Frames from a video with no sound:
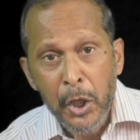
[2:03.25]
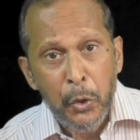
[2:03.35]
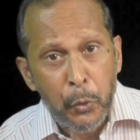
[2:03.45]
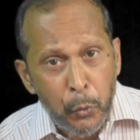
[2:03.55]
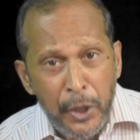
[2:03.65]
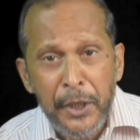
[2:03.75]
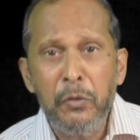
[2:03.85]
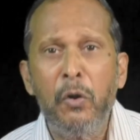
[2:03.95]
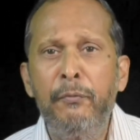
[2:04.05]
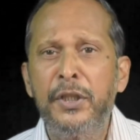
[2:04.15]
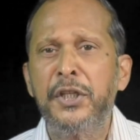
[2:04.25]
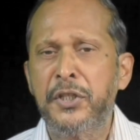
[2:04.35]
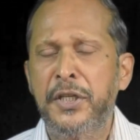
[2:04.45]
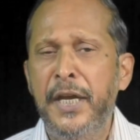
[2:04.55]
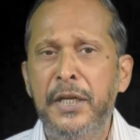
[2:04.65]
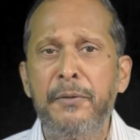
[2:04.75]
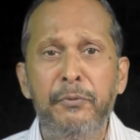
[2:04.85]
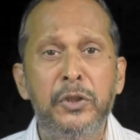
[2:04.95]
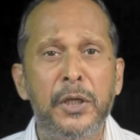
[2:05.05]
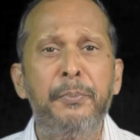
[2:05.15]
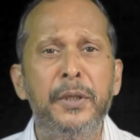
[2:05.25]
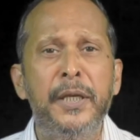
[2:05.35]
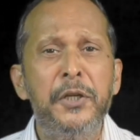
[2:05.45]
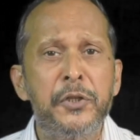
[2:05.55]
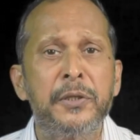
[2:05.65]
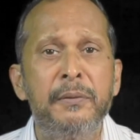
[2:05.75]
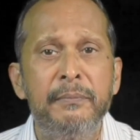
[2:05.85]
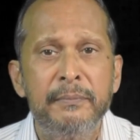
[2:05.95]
ruling over the state of Uttar Pradesh?